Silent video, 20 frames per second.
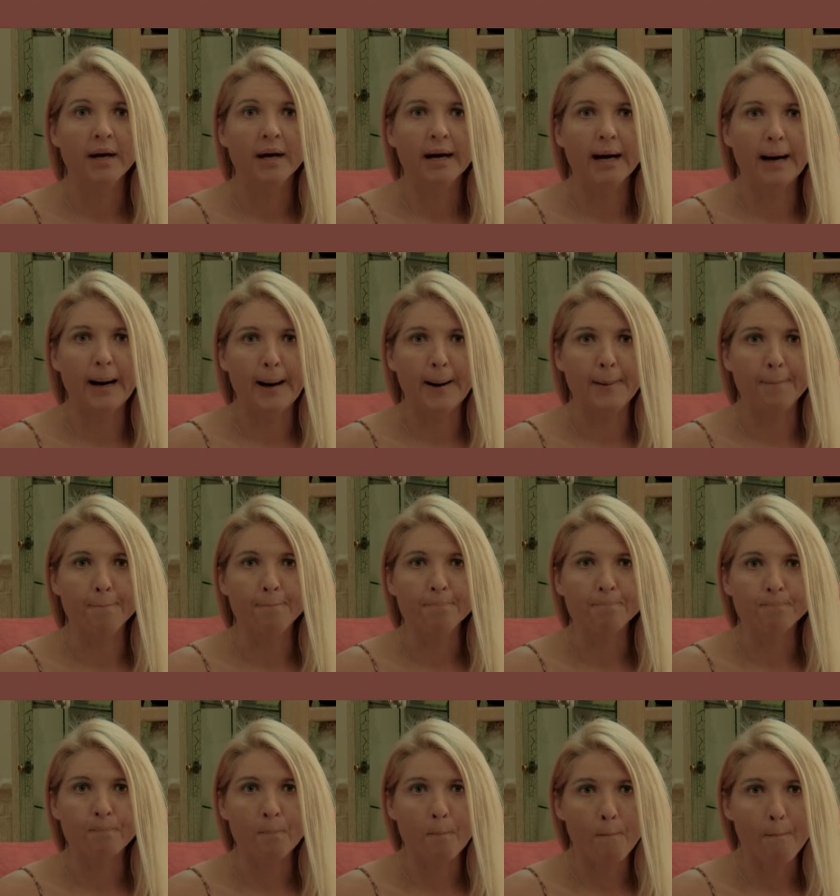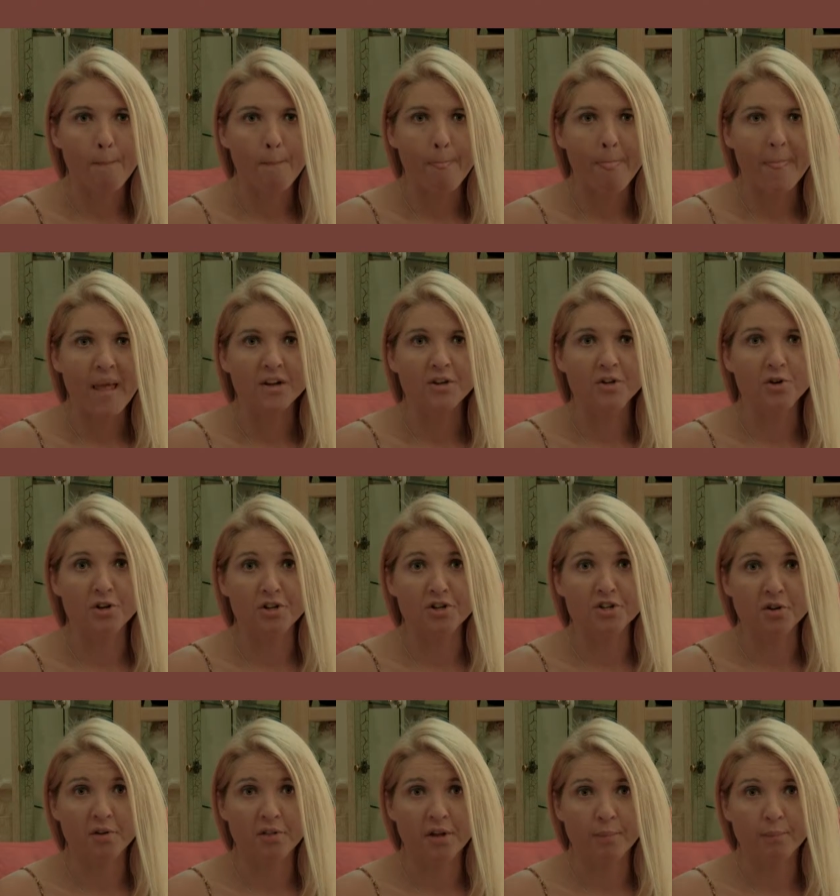You can
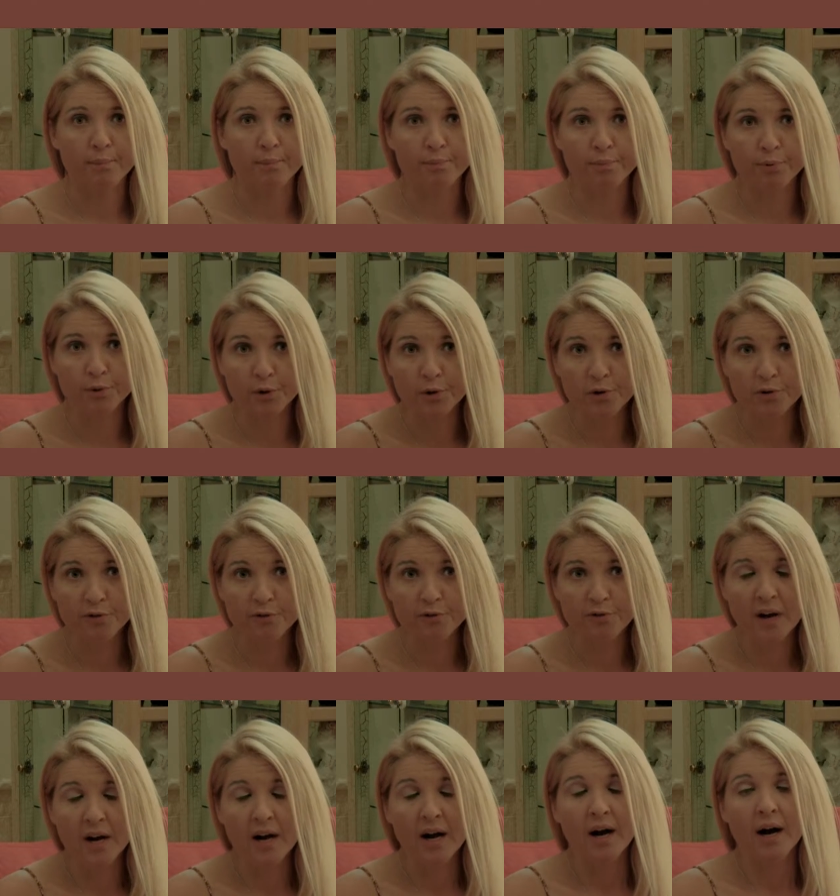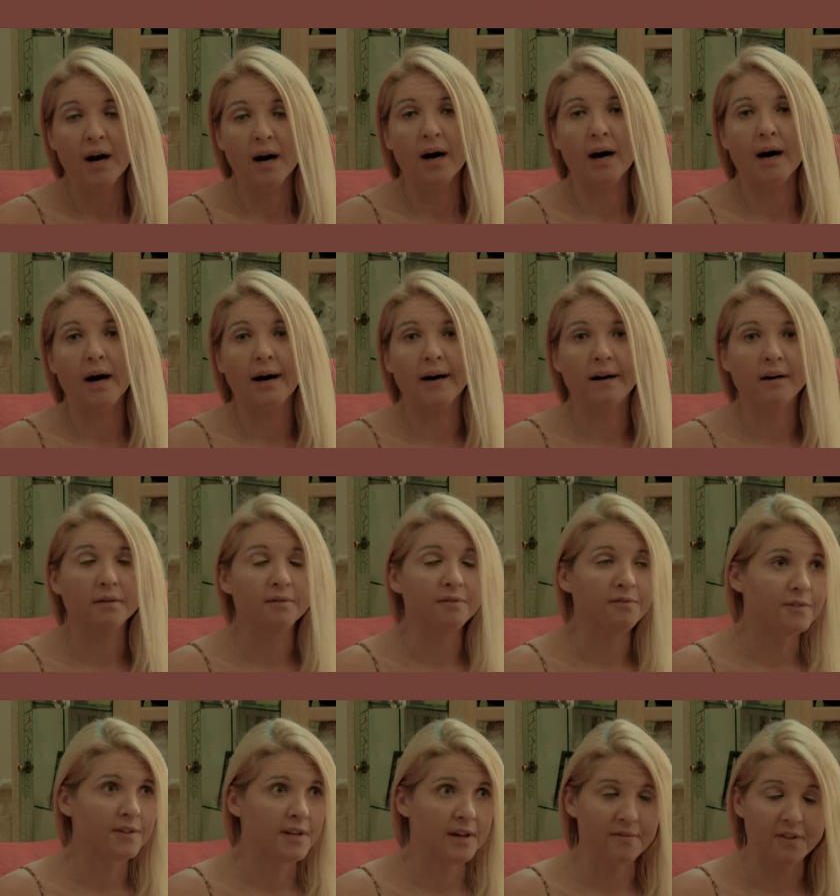show them proof
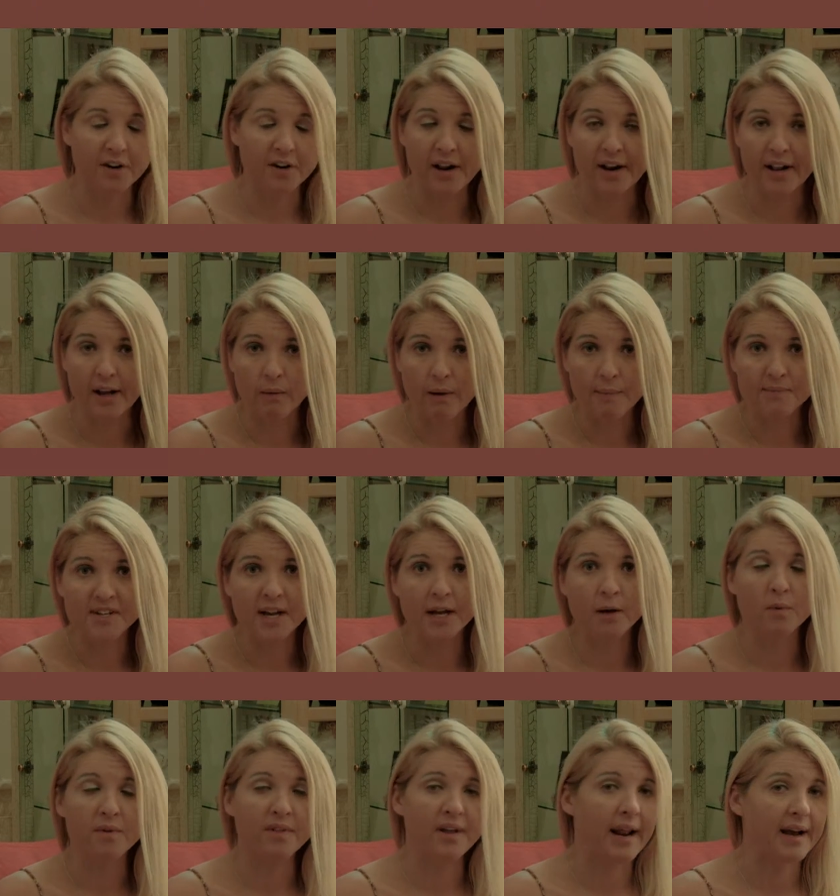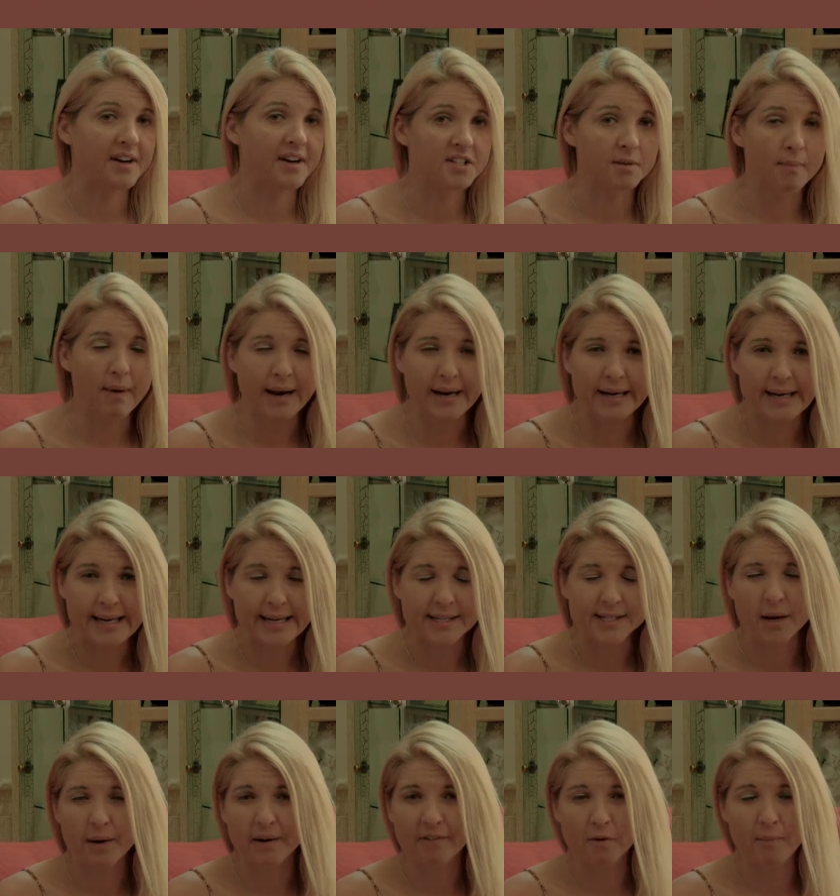of if they're getting a website within X amount of days,
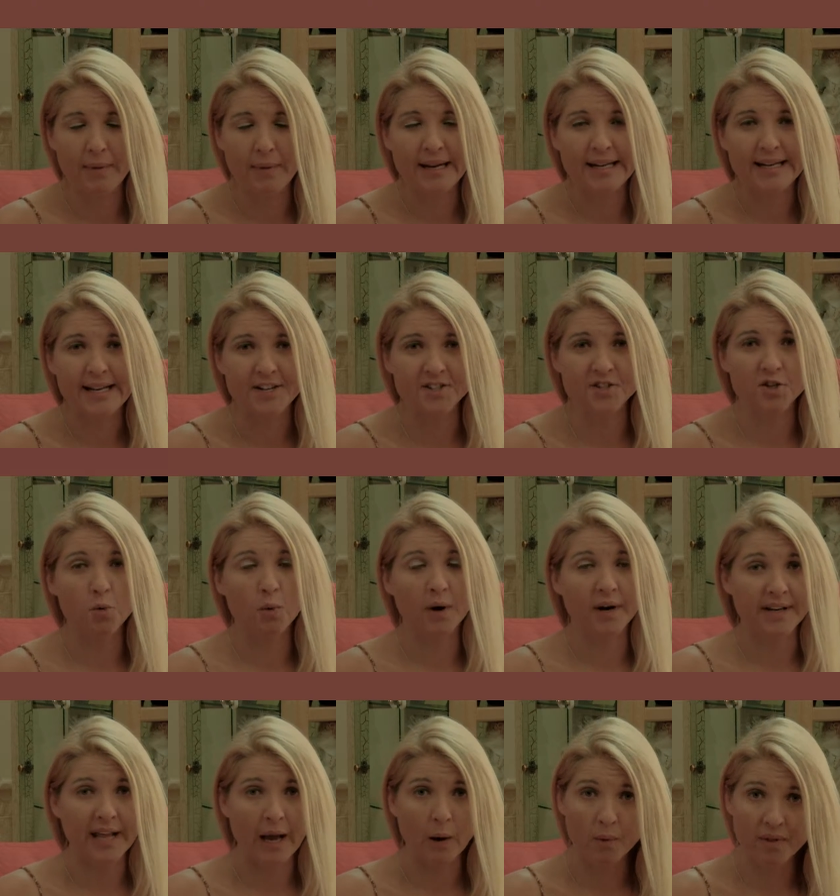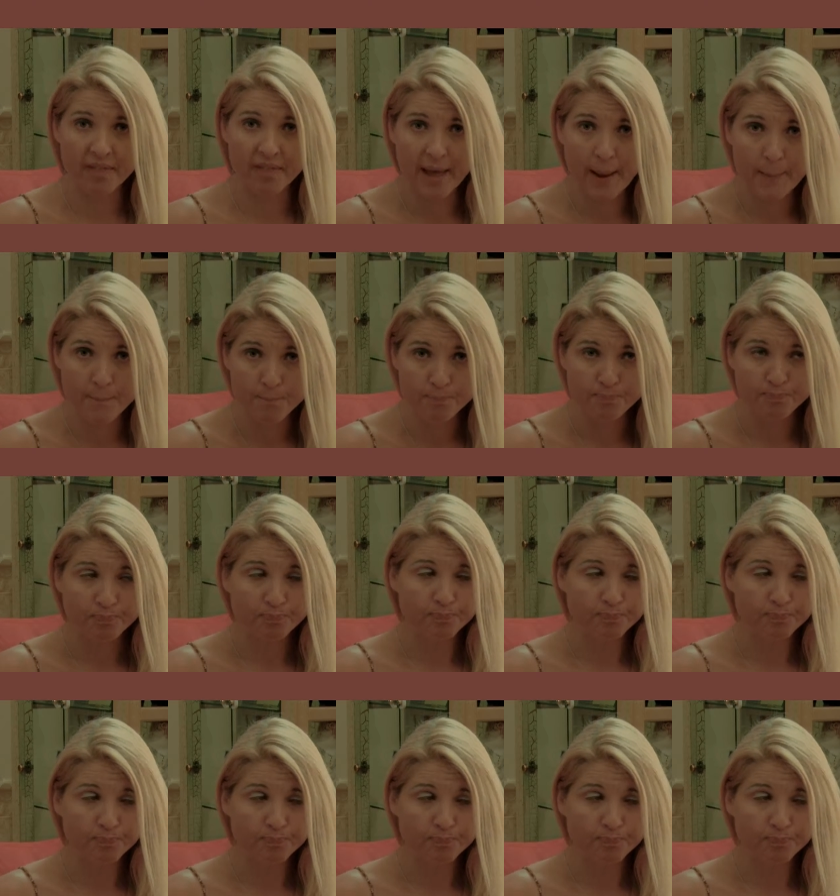however many days you worked out with them,